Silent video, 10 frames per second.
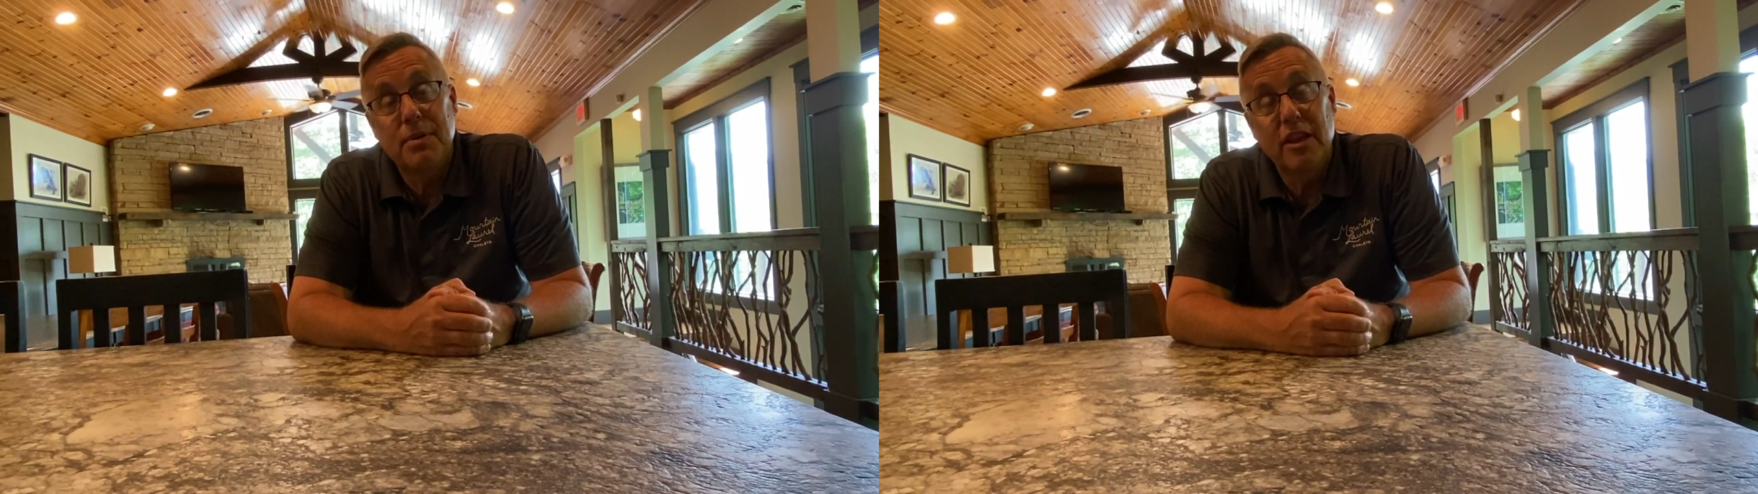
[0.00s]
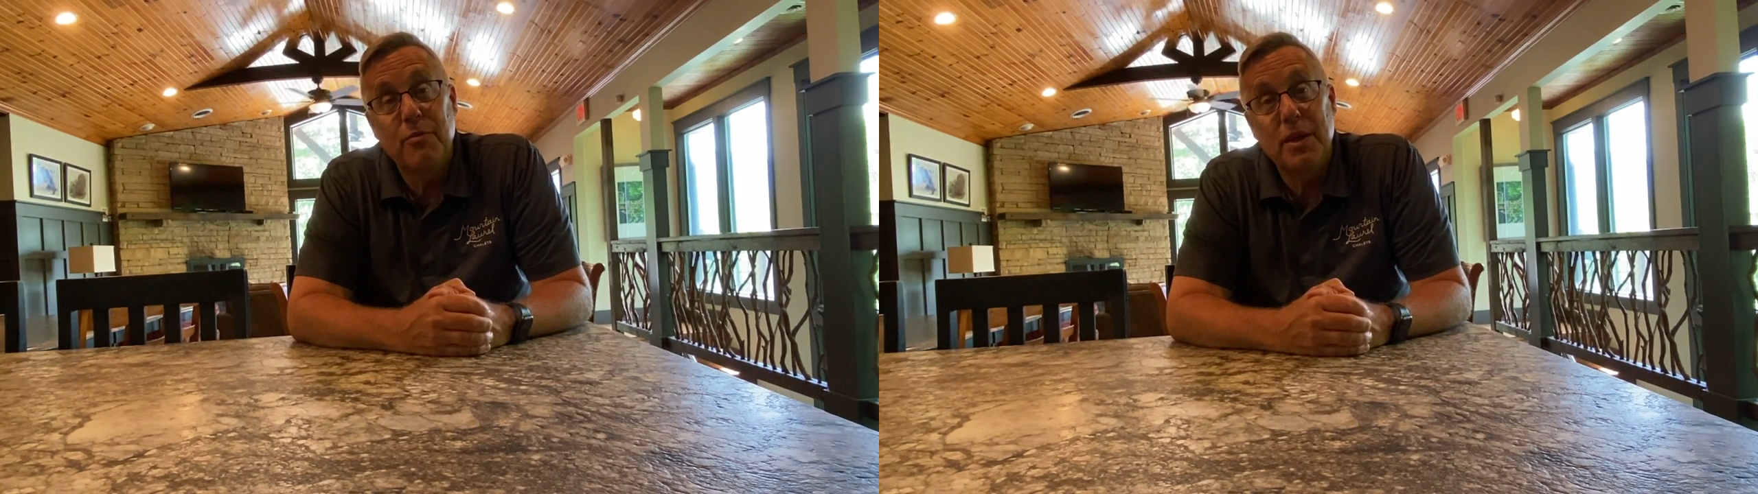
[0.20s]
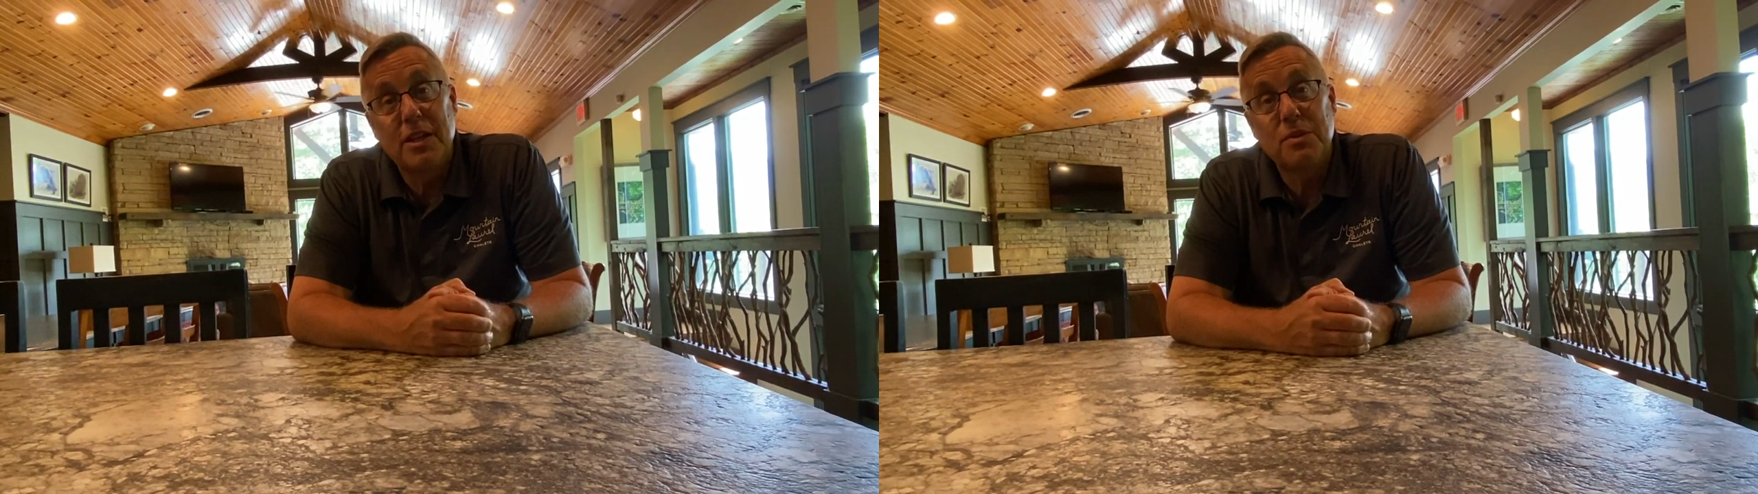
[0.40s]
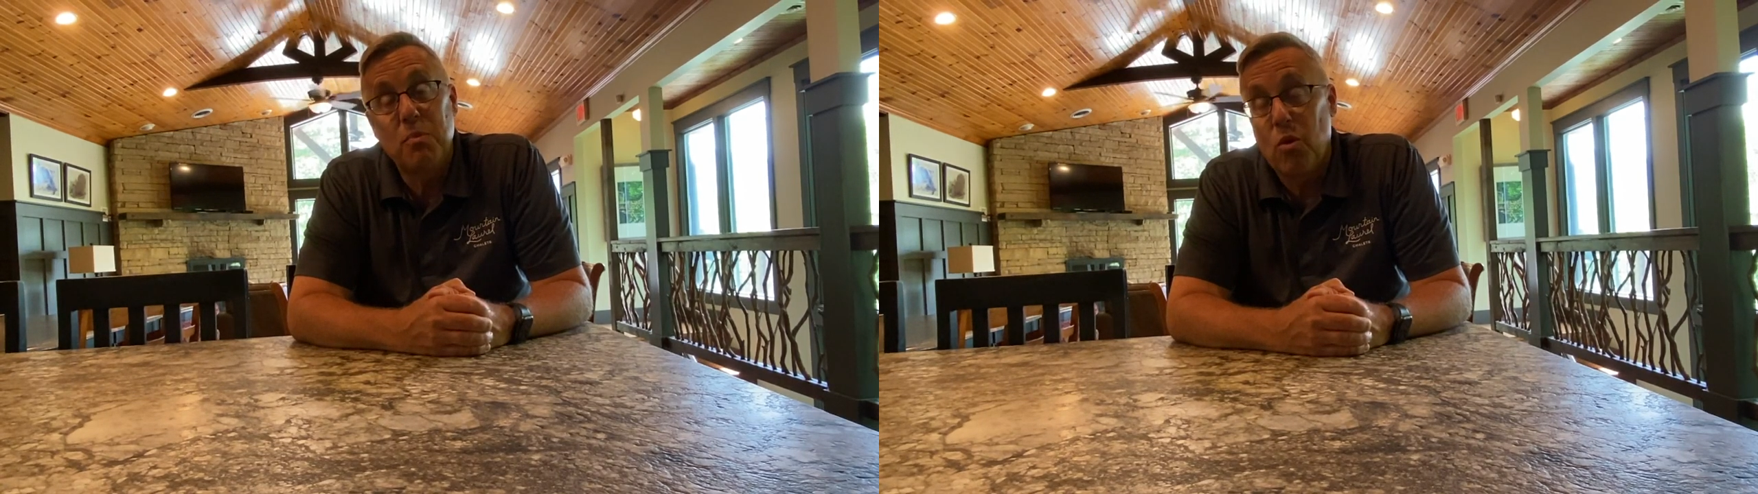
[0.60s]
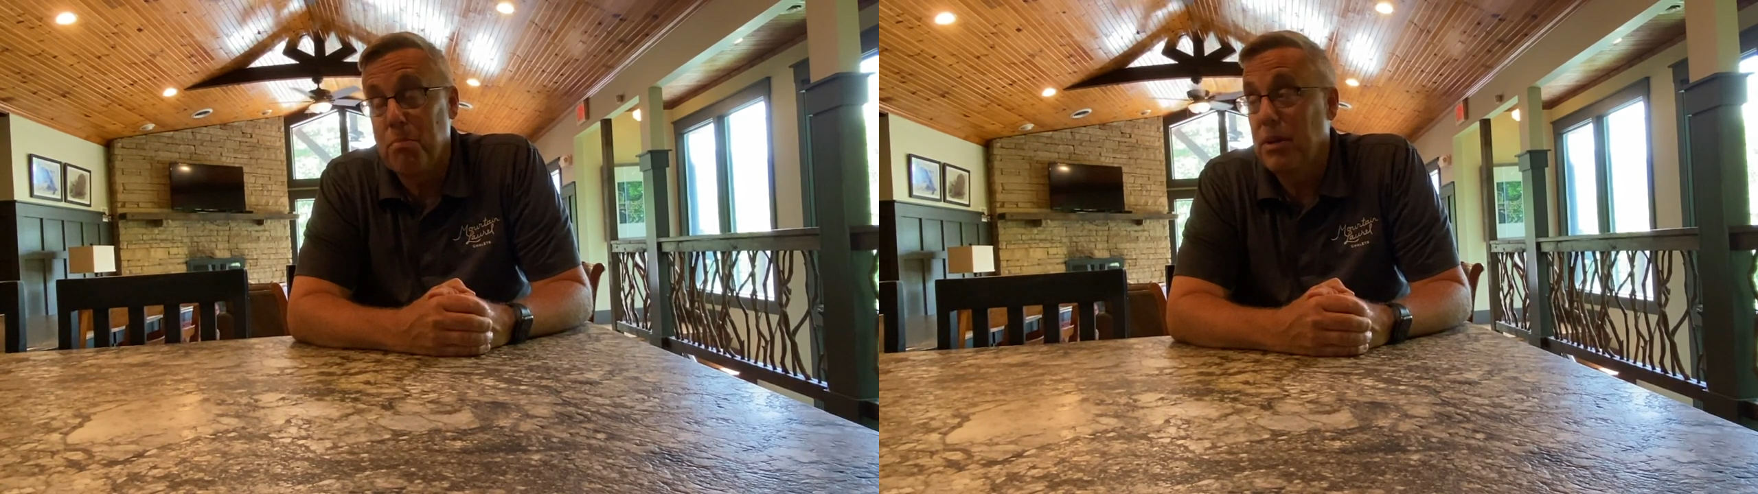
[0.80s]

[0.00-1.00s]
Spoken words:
Believe me, it's more